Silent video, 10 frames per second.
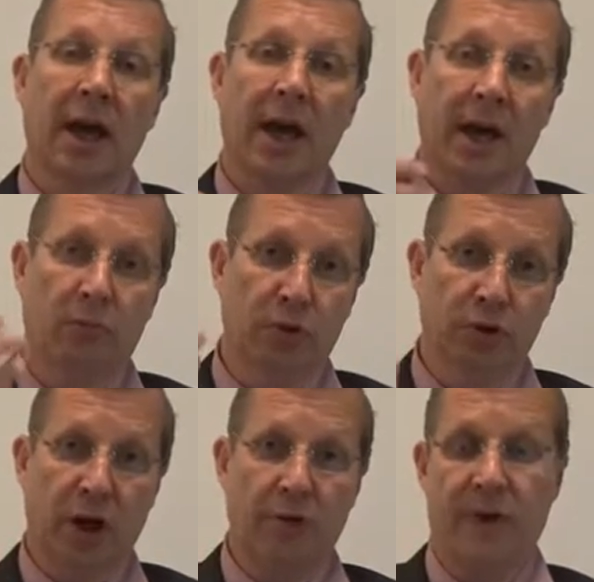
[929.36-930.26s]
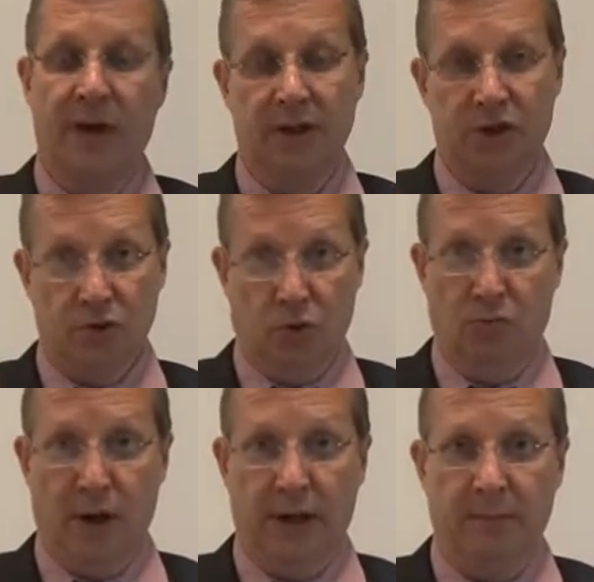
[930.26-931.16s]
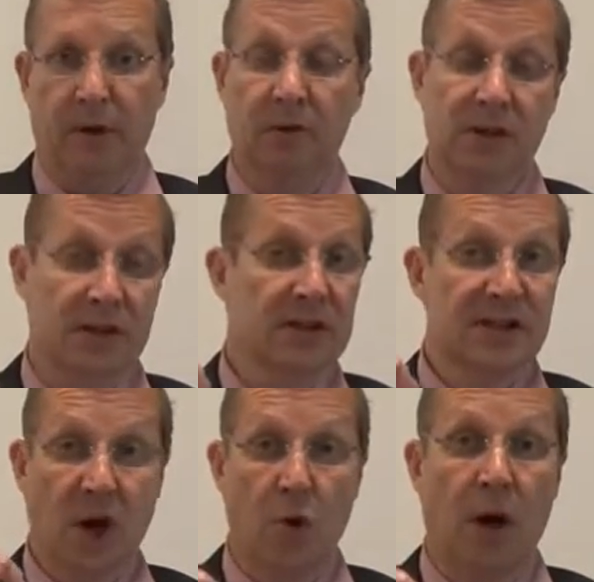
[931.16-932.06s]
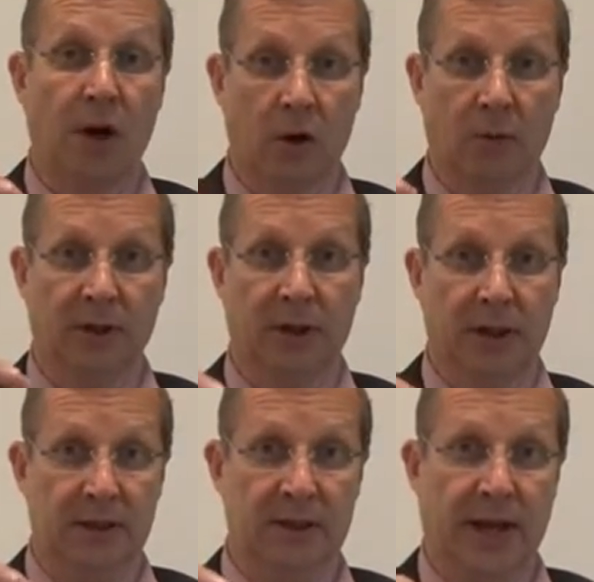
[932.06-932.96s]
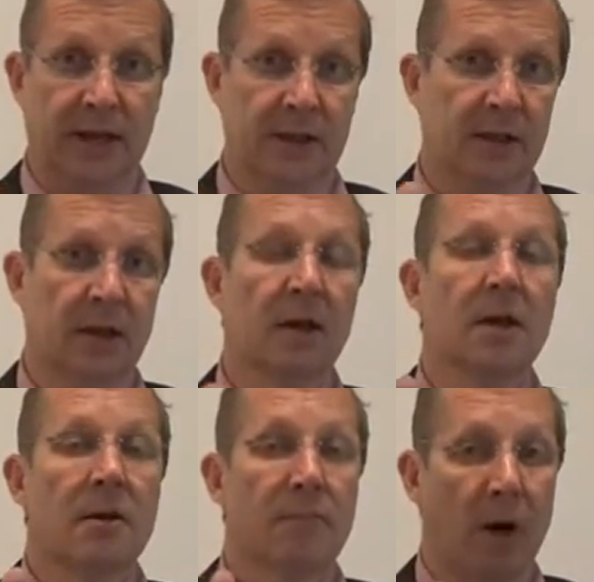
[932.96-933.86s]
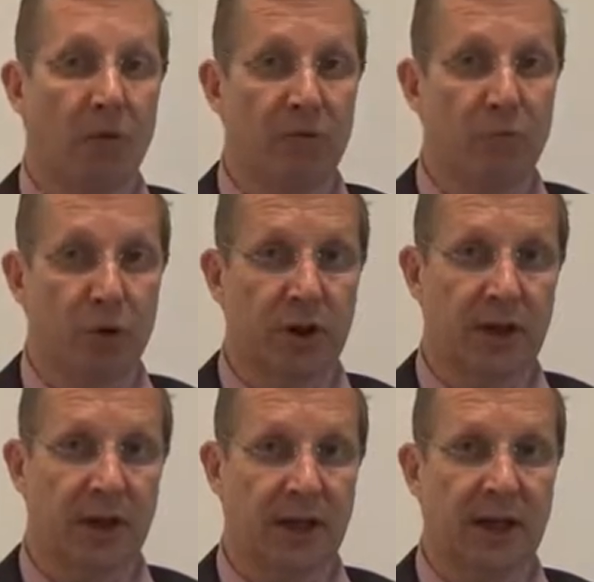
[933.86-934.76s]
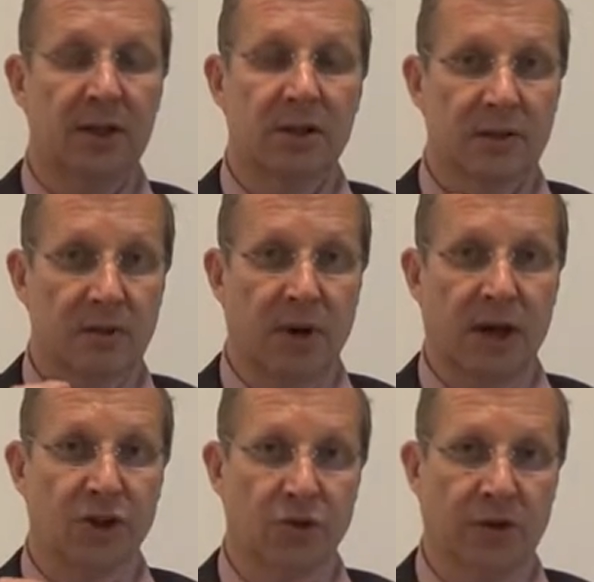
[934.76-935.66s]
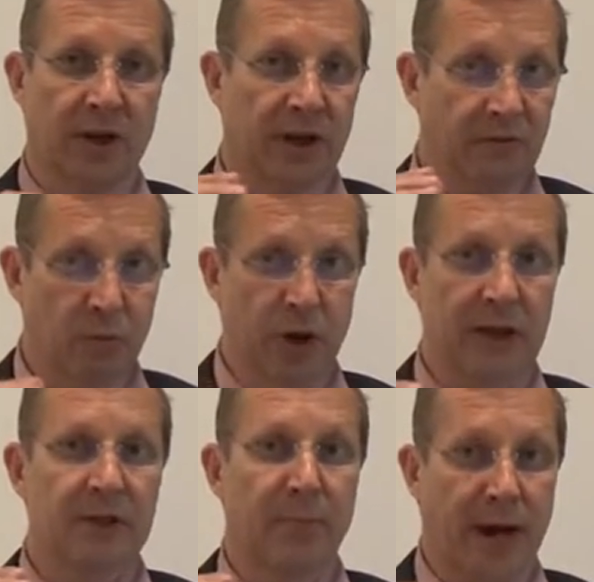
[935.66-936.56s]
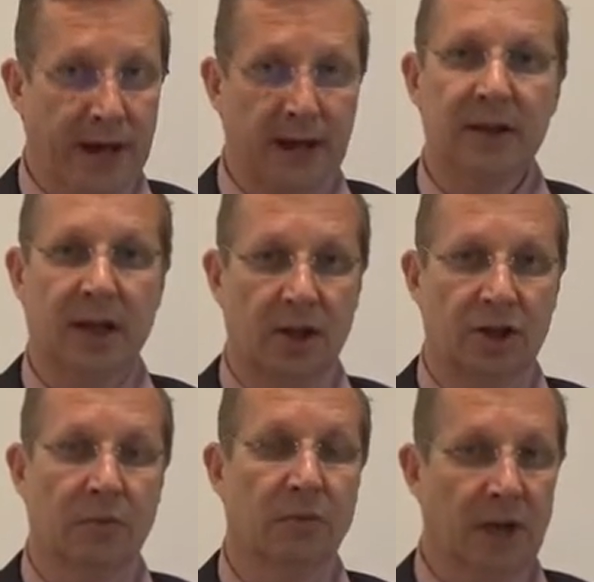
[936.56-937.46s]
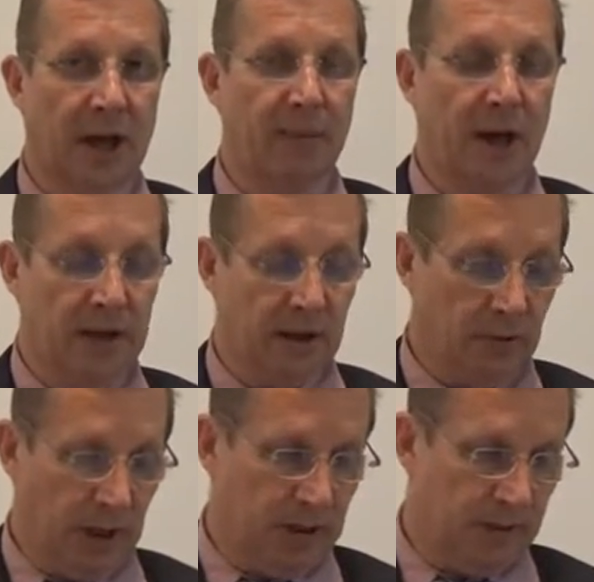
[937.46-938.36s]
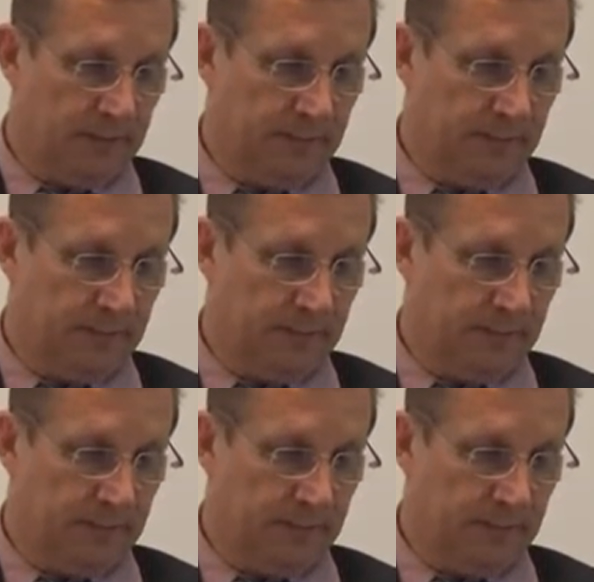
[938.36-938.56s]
and we'll know that it's your money, because it's so uncommon these days. But we've put it in there just to make sure that everybody's paying attention when they pay their rent.